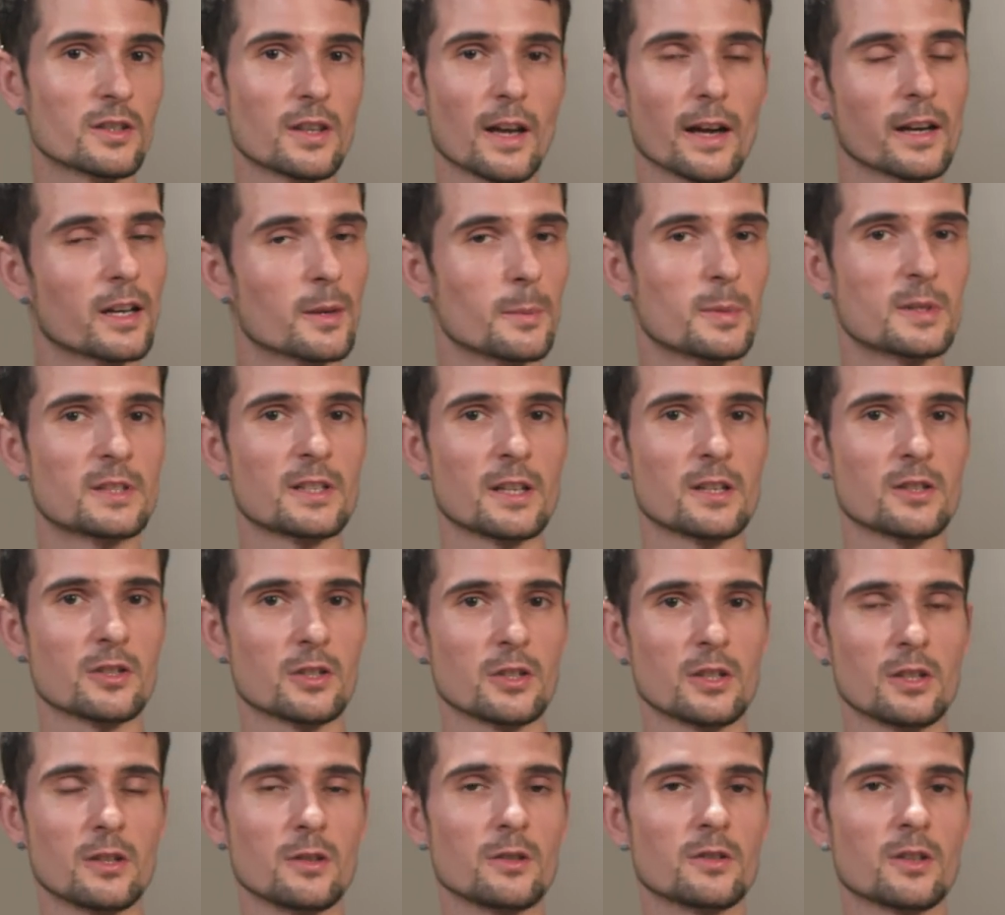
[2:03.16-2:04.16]
that I could
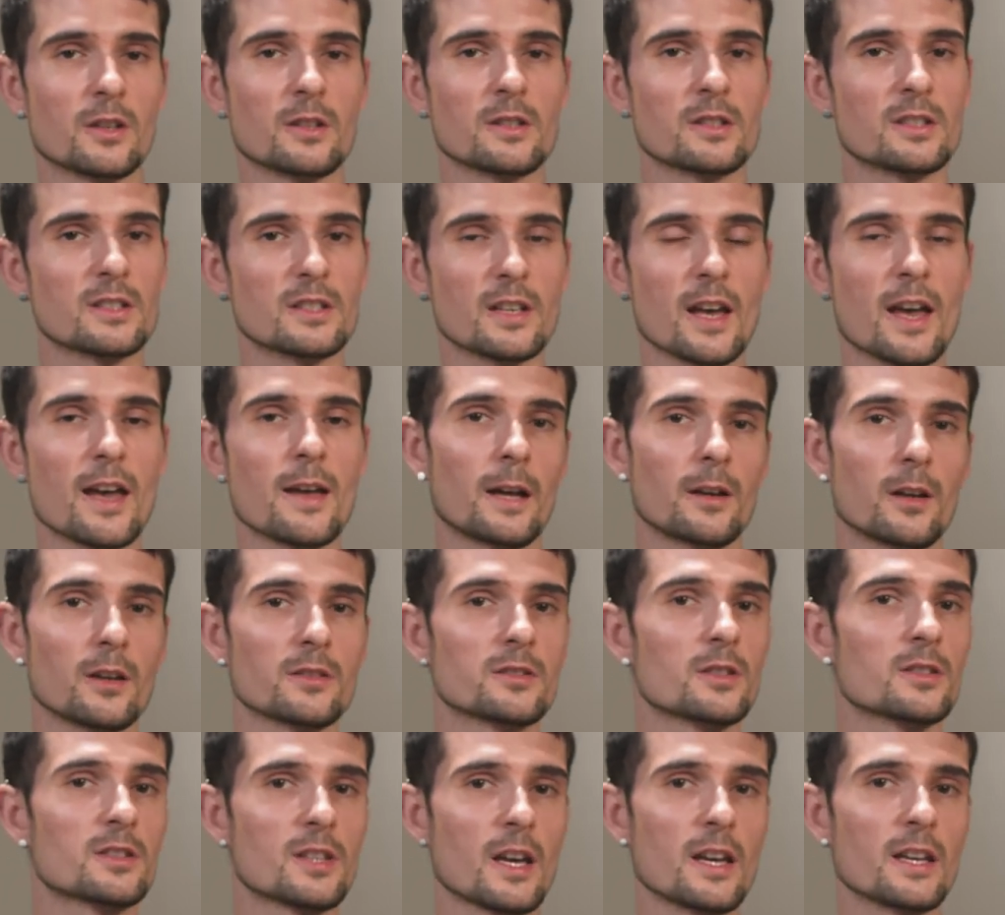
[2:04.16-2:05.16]
potentially use on set. I'd
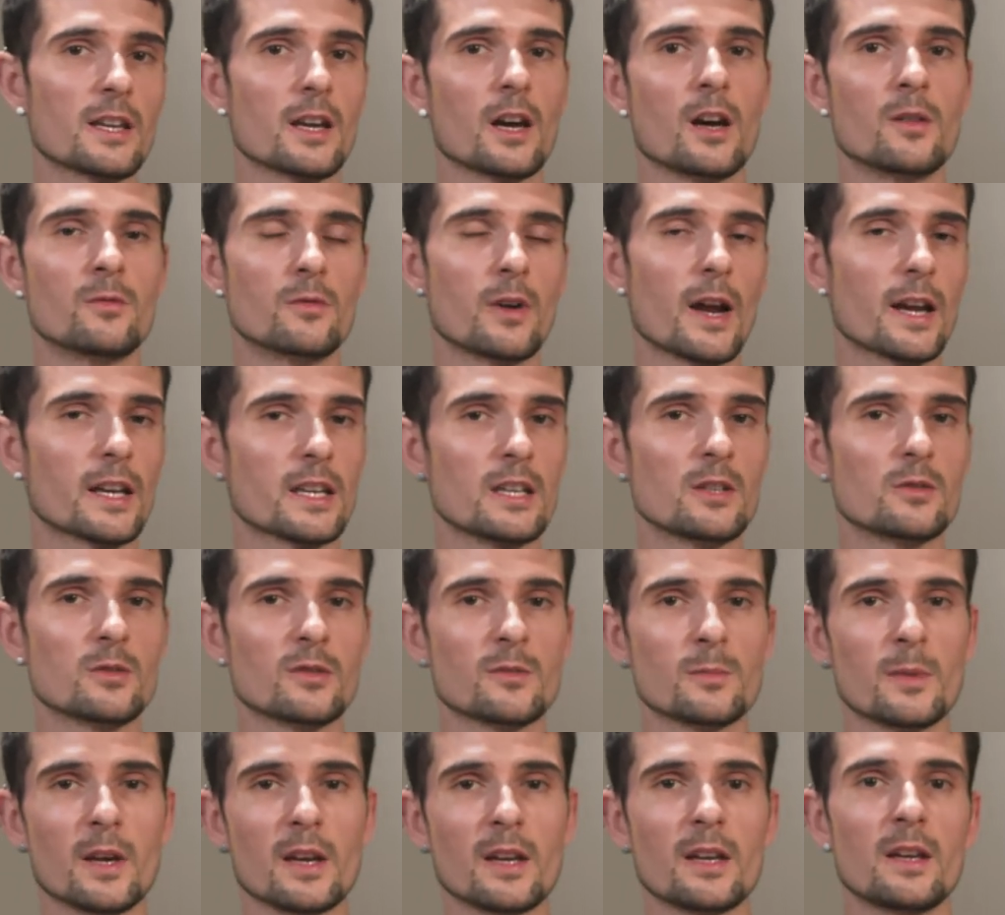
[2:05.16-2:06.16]
also take it on recce's
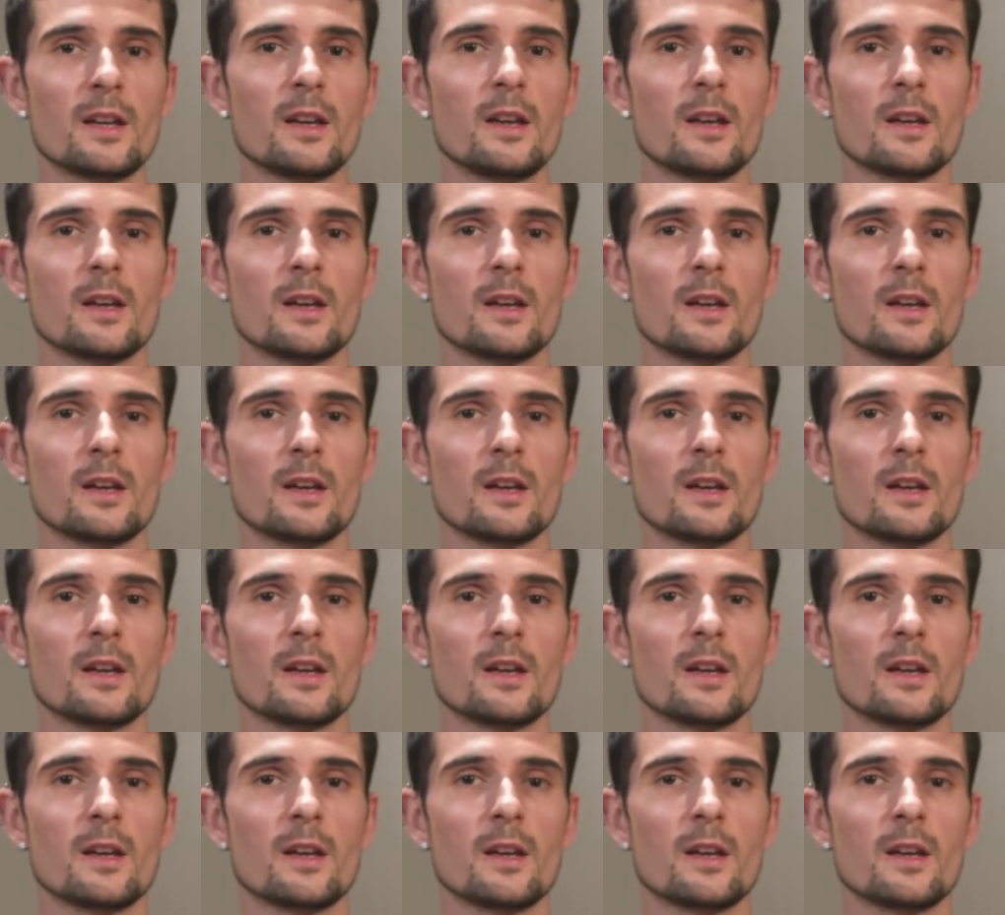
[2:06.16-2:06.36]
with me,